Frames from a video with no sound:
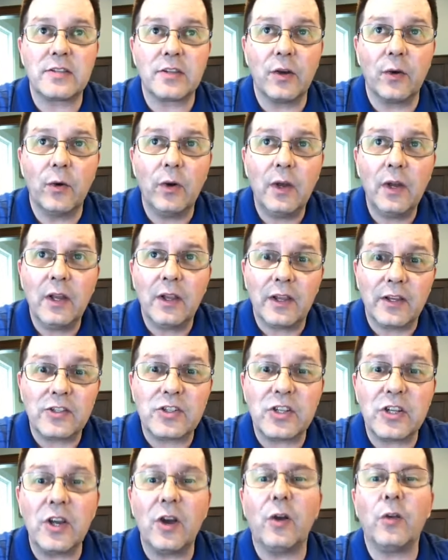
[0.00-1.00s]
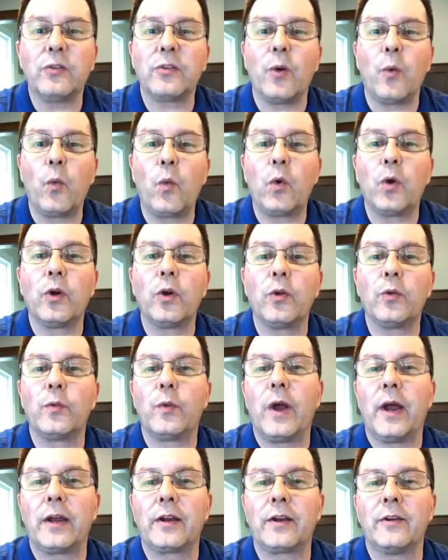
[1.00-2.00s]
So, like, she holds a world
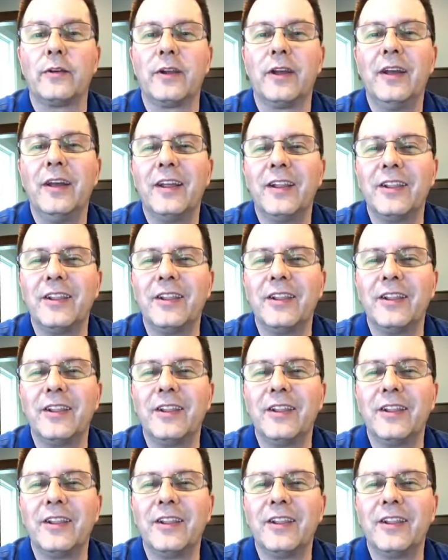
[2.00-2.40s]
record.